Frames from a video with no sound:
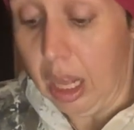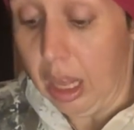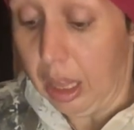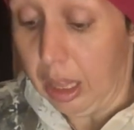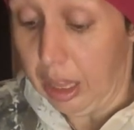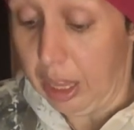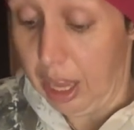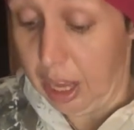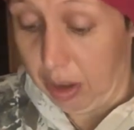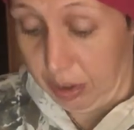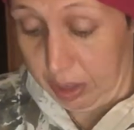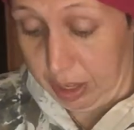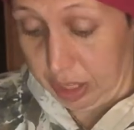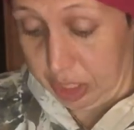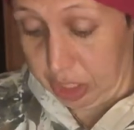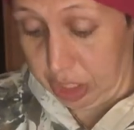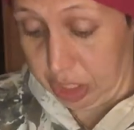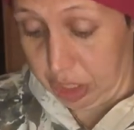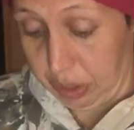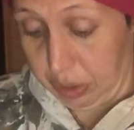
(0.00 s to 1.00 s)
legal
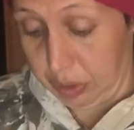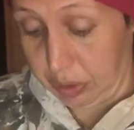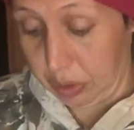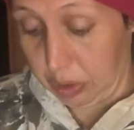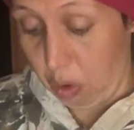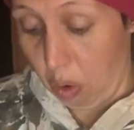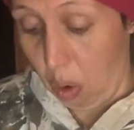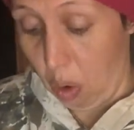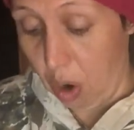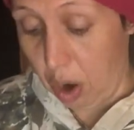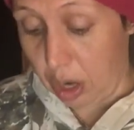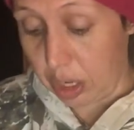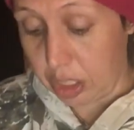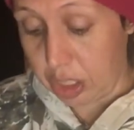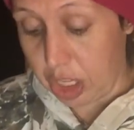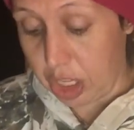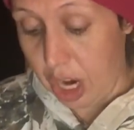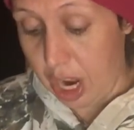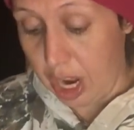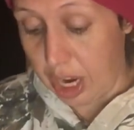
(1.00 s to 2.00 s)
issues, court,
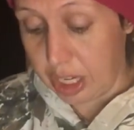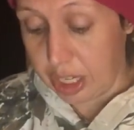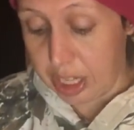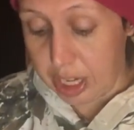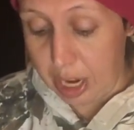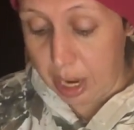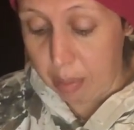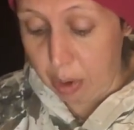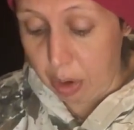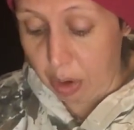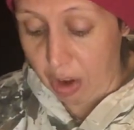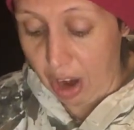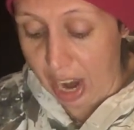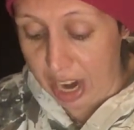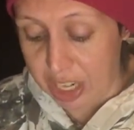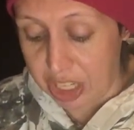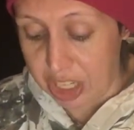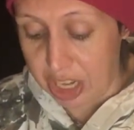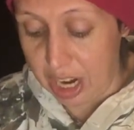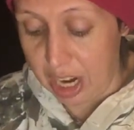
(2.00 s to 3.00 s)
judge,
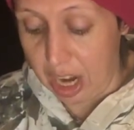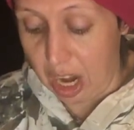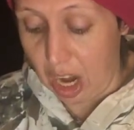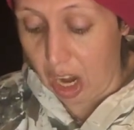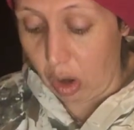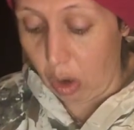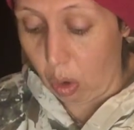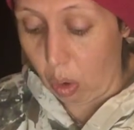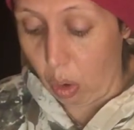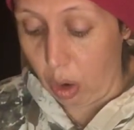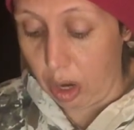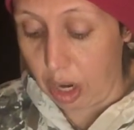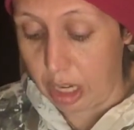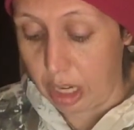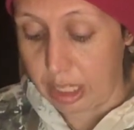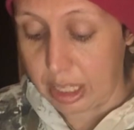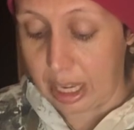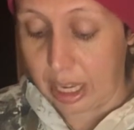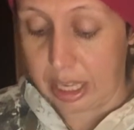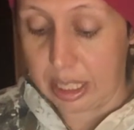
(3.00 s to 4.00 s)
immigration,
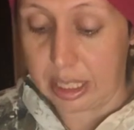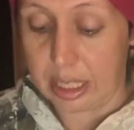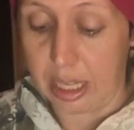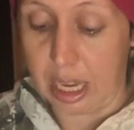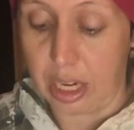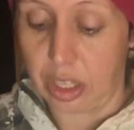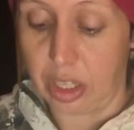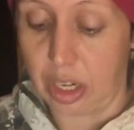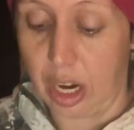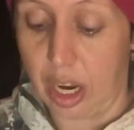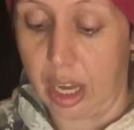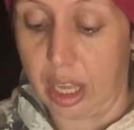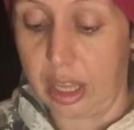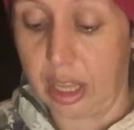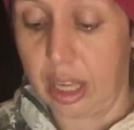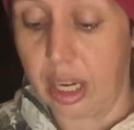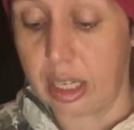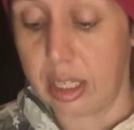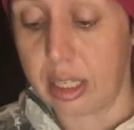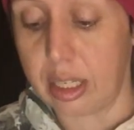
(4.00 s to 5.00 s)
lawyers, etc.
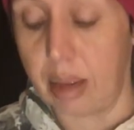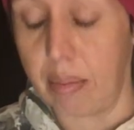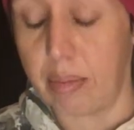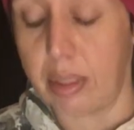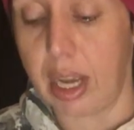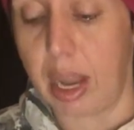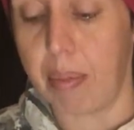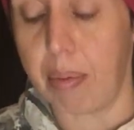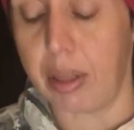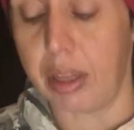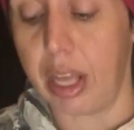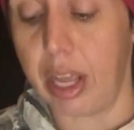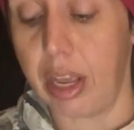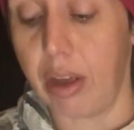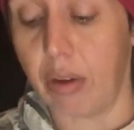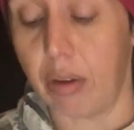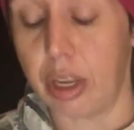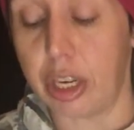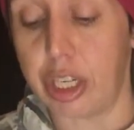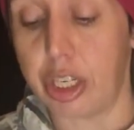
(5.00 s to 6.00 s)
There's some type of
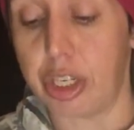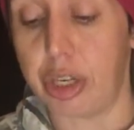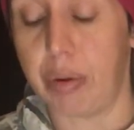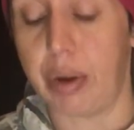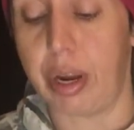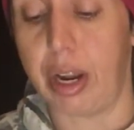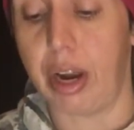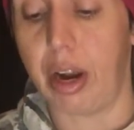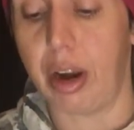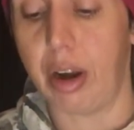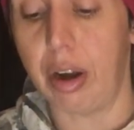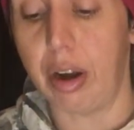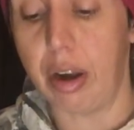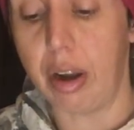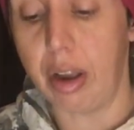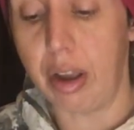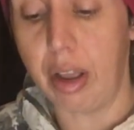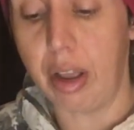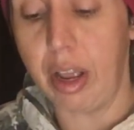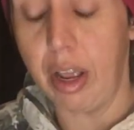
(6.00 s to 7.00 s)
legal issue here
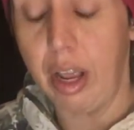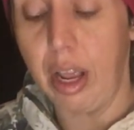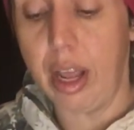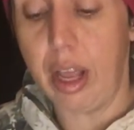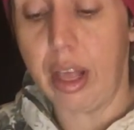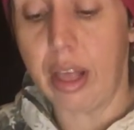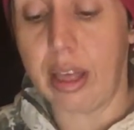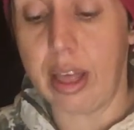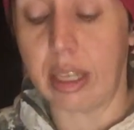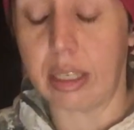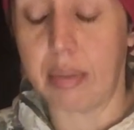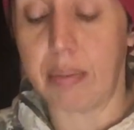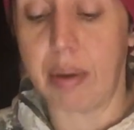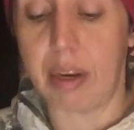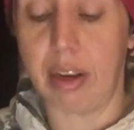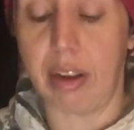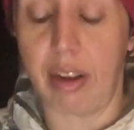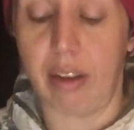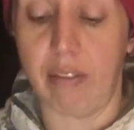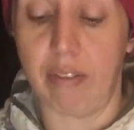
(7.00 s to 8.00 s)
that's
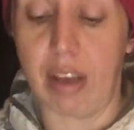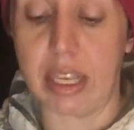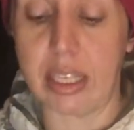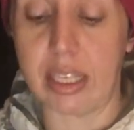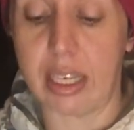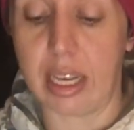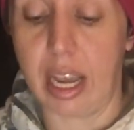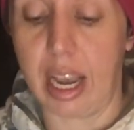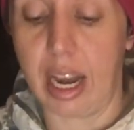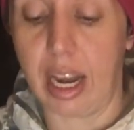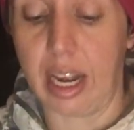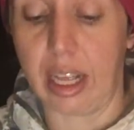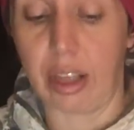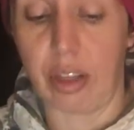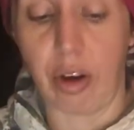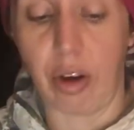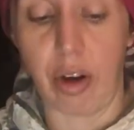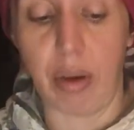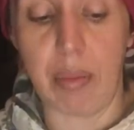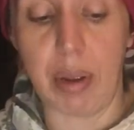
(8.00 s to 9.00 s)
being investigated.
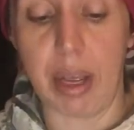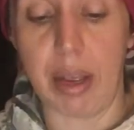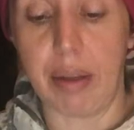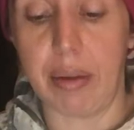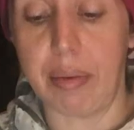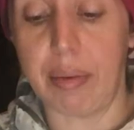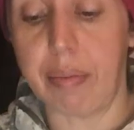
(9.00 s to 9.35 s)
The Hermit.